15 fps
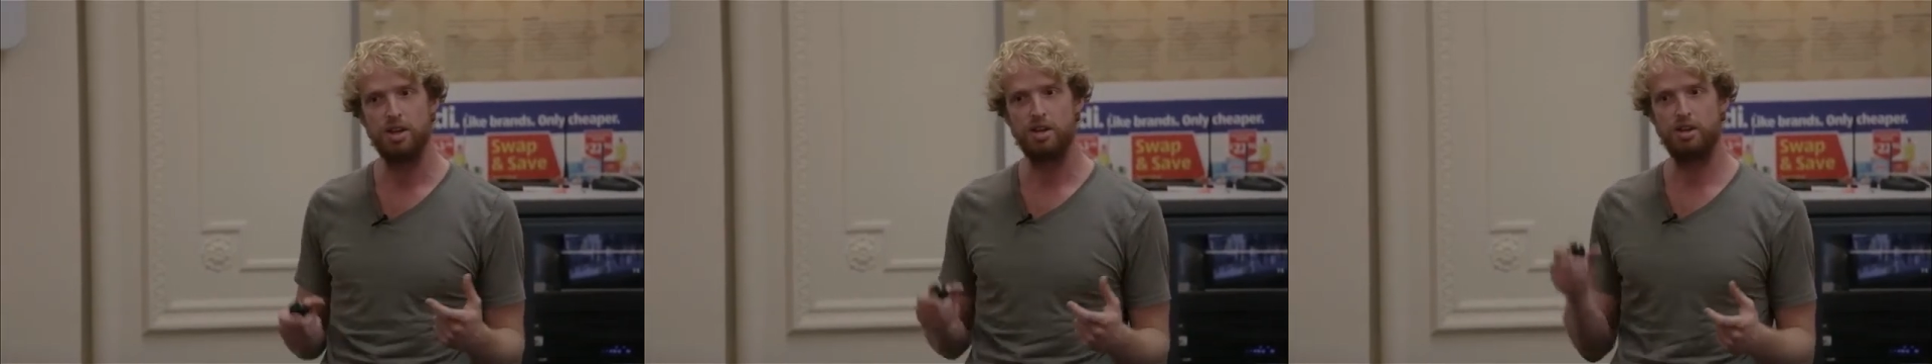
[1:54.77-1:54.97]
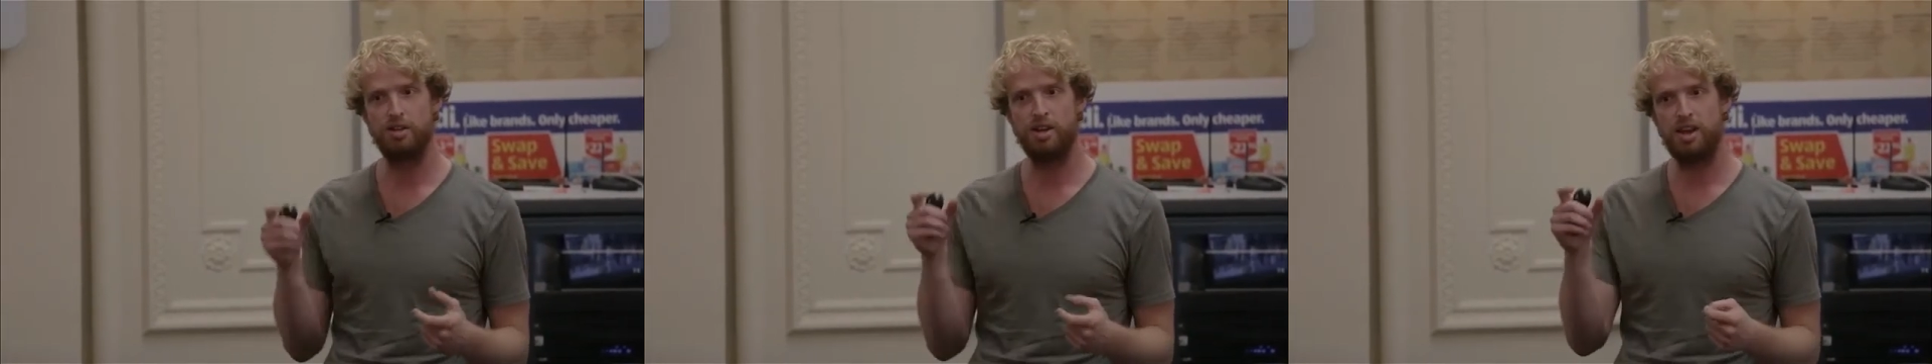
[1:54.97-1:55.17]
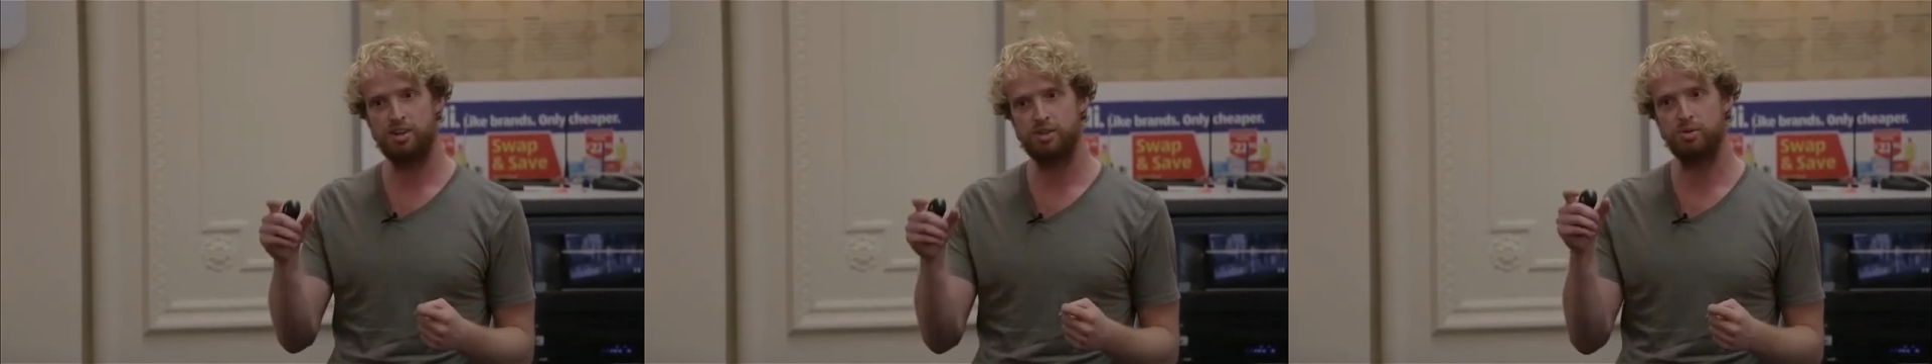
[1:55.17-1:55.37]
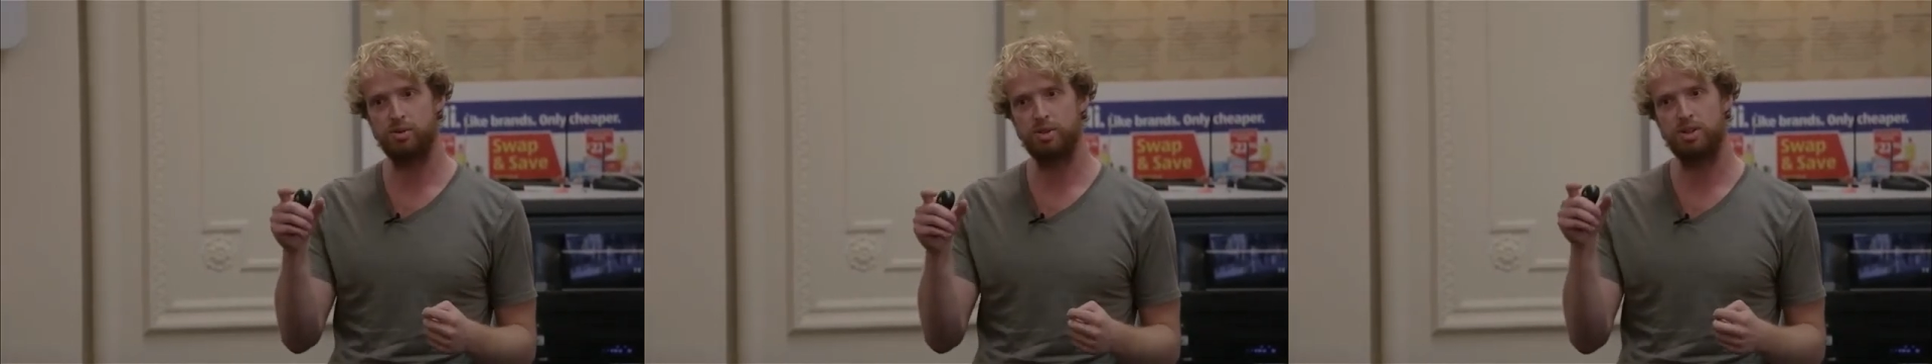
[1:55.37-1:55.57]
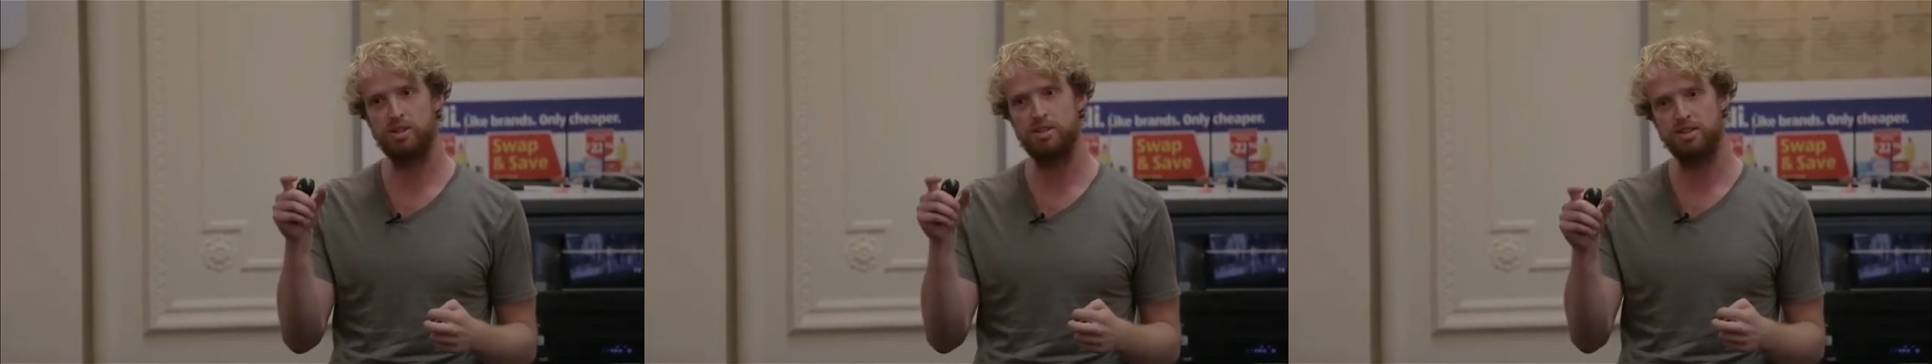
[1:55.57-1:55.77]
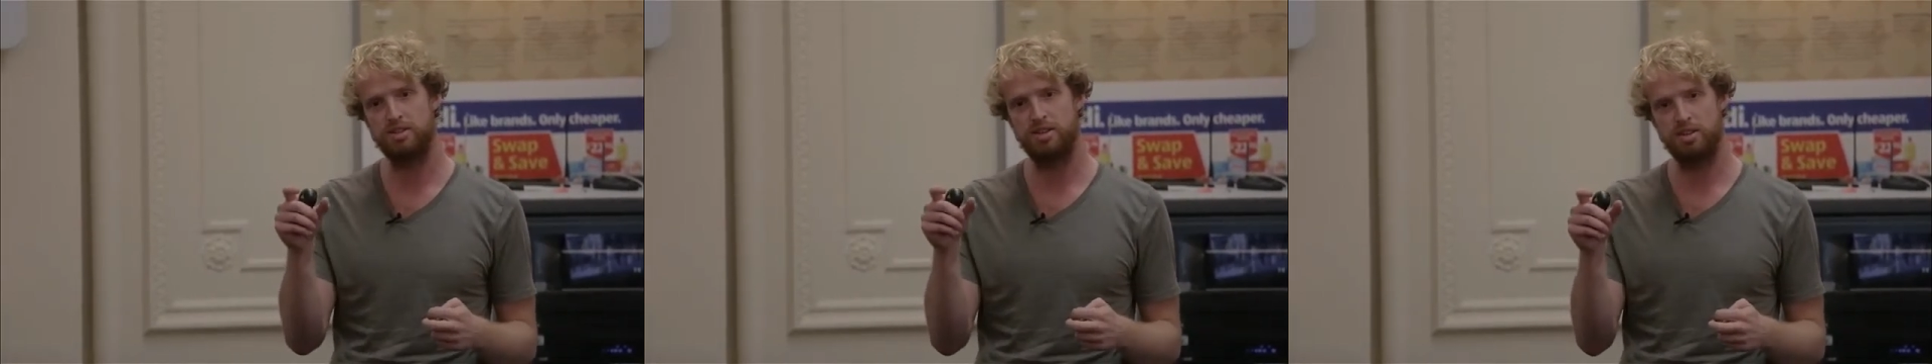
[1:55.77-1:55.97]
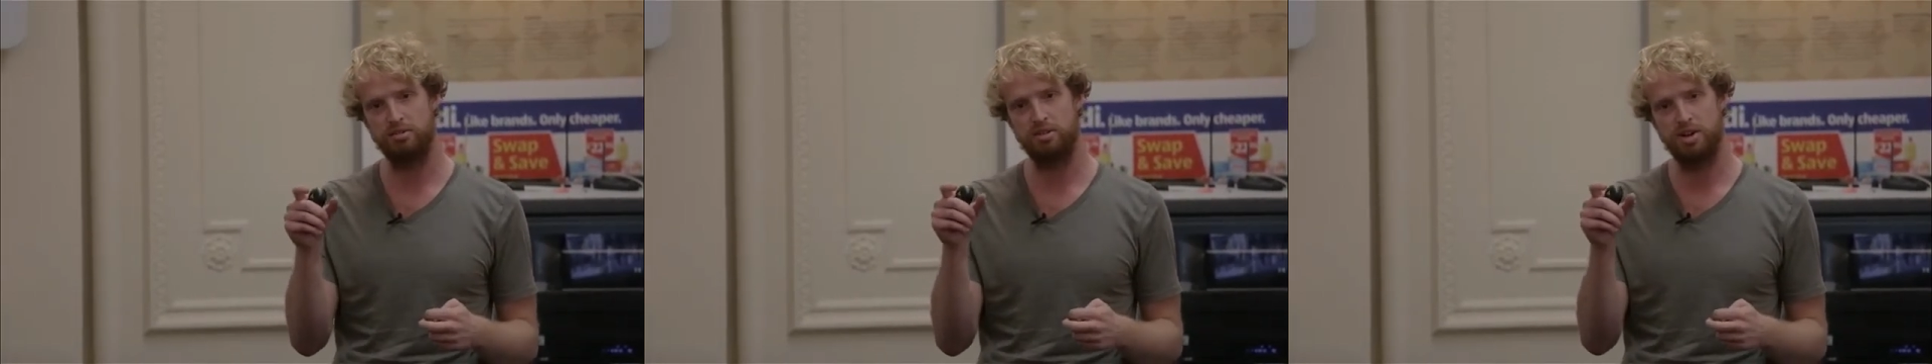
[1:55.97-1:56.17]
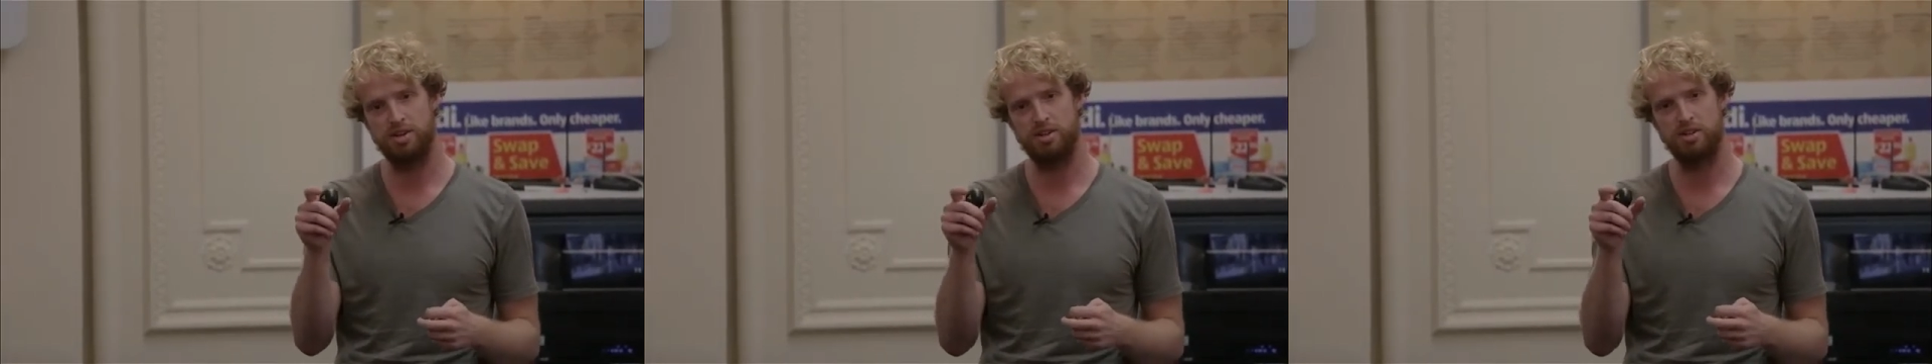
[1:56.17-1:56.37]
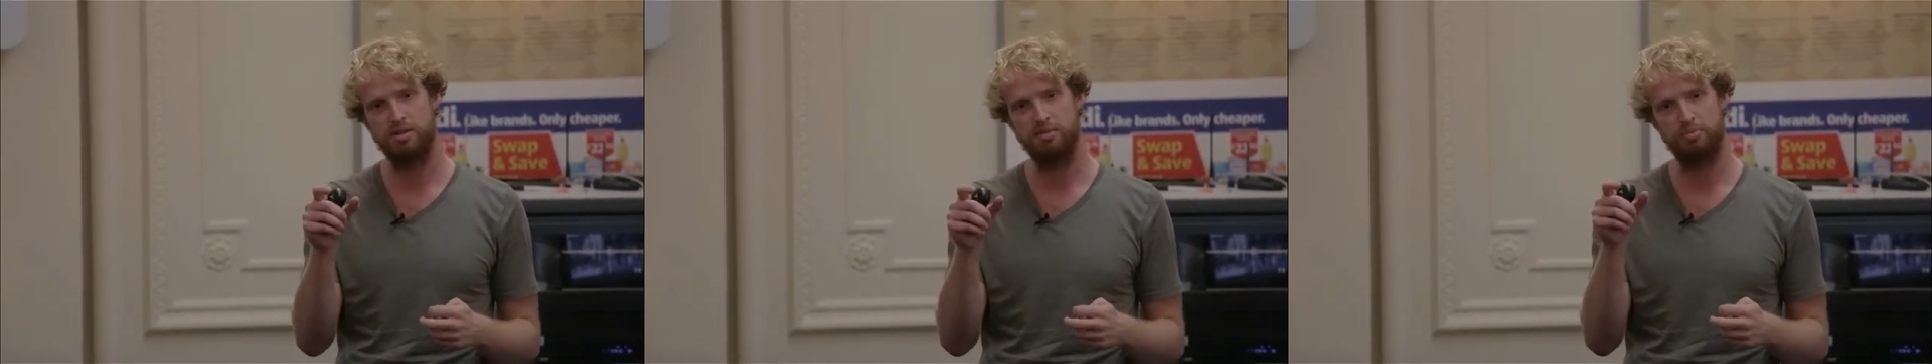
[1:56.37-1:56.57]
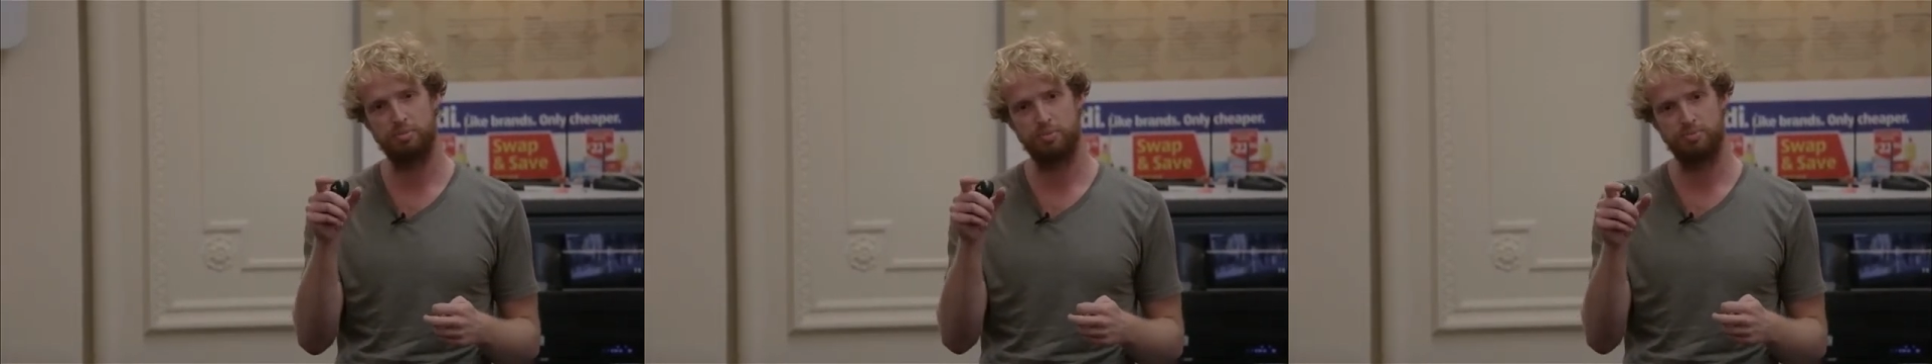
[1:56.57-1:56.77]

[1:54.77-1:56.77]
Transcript: The consideration